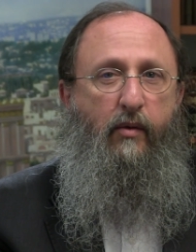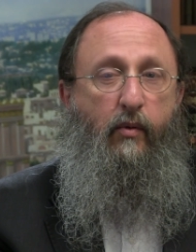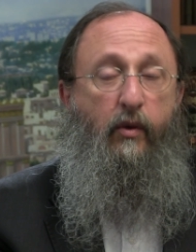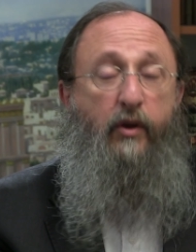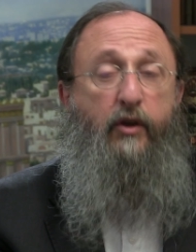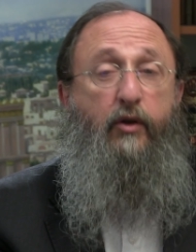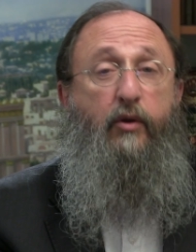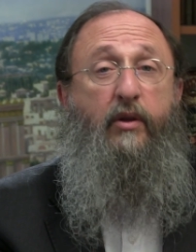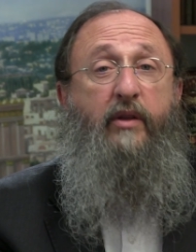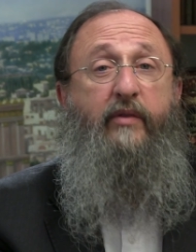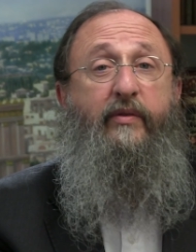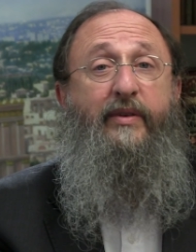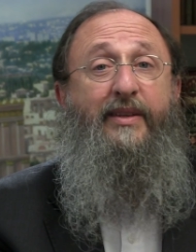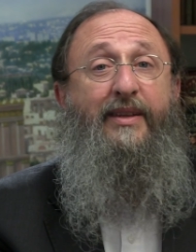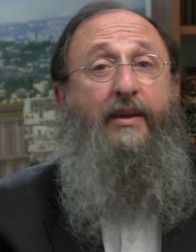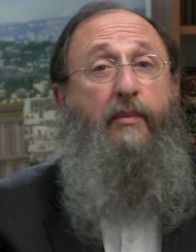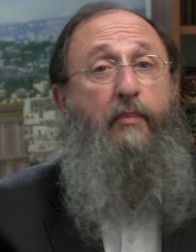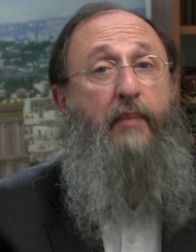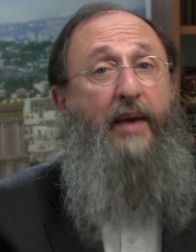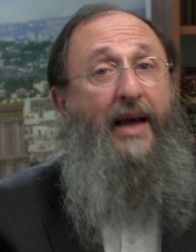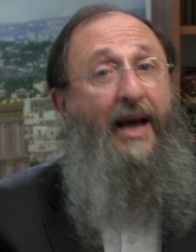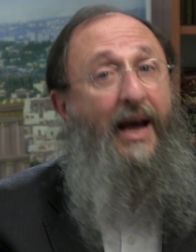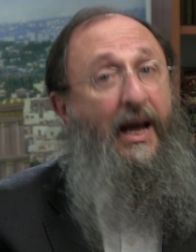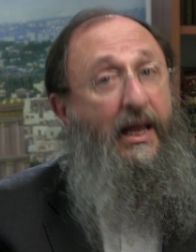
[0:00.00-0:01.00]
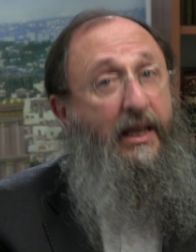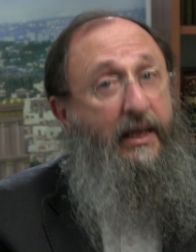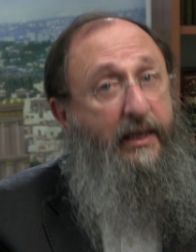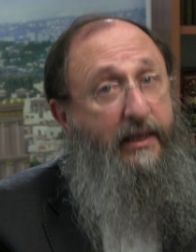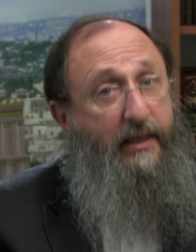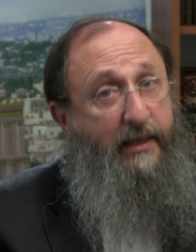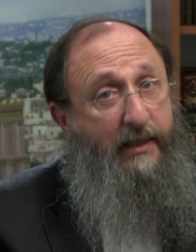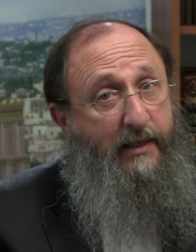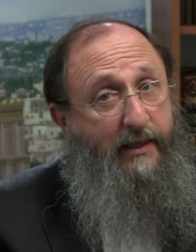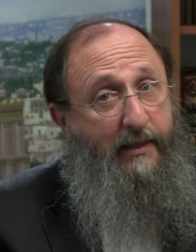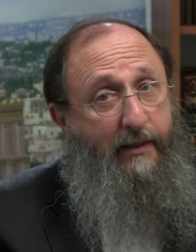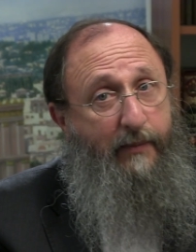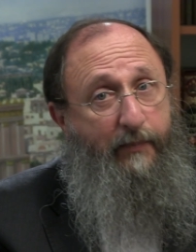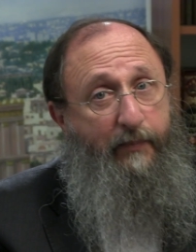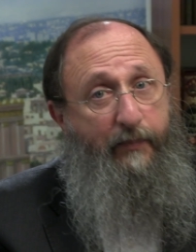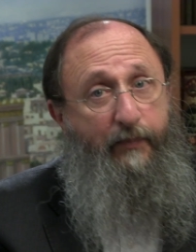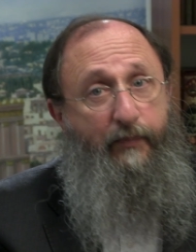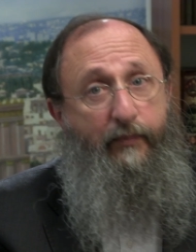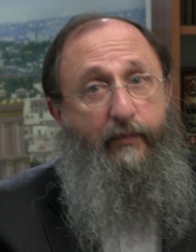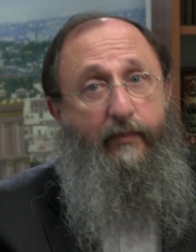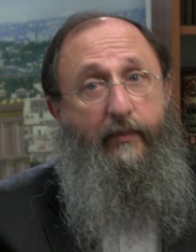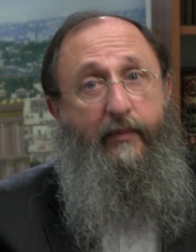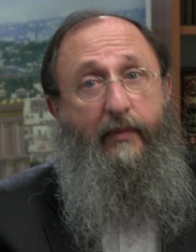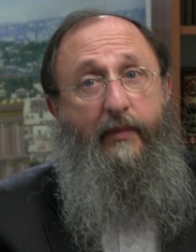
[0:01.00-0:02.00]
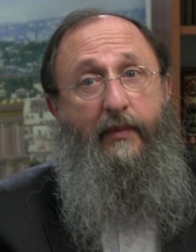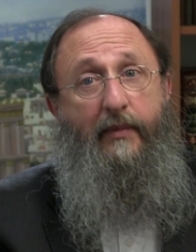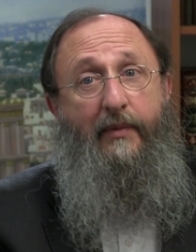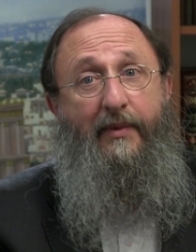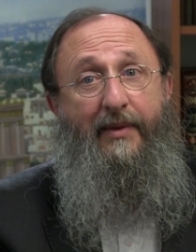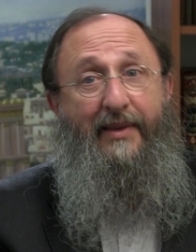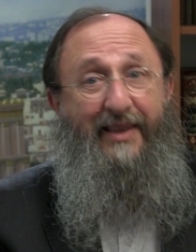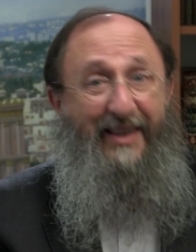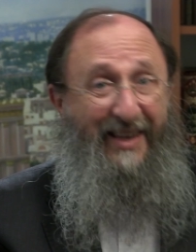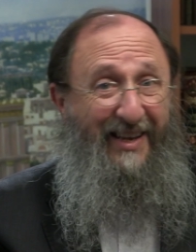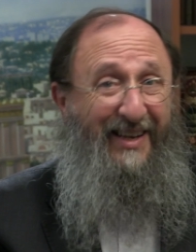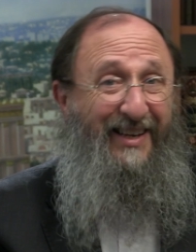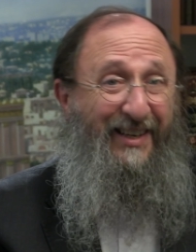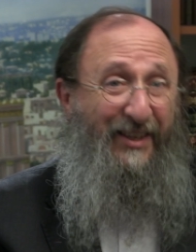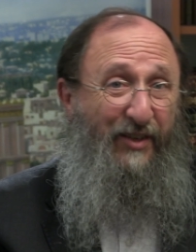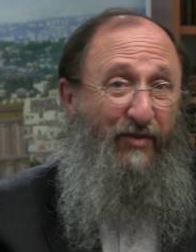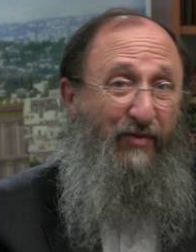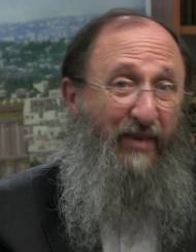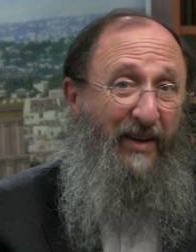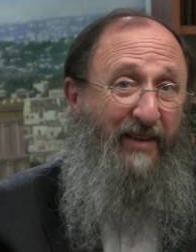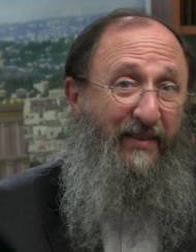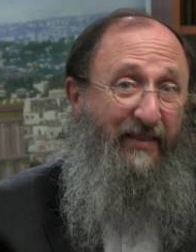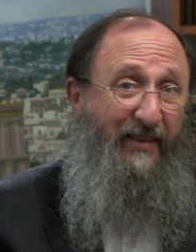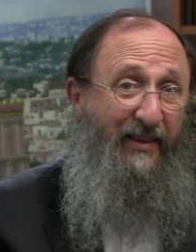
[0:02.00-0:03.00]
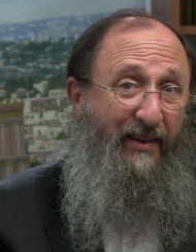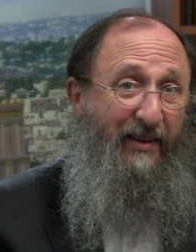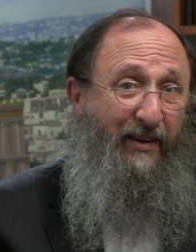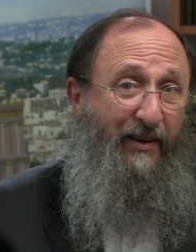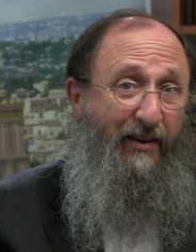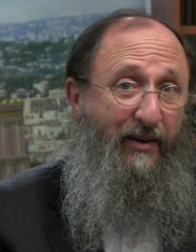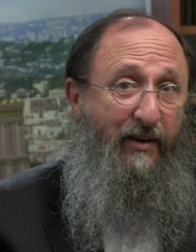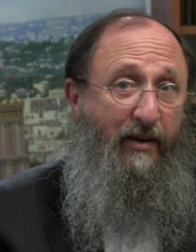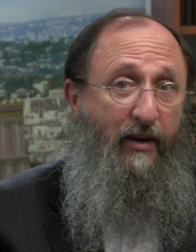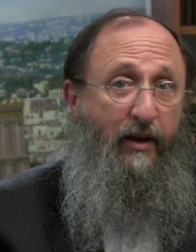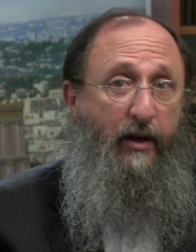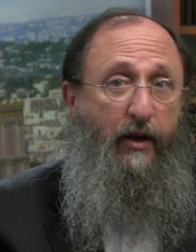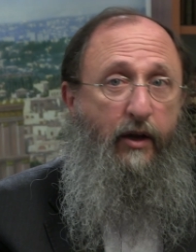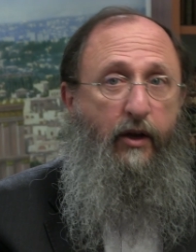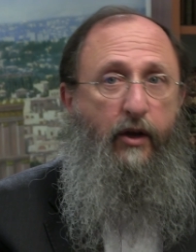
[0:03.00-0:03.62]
When you live in the palace, king's right there.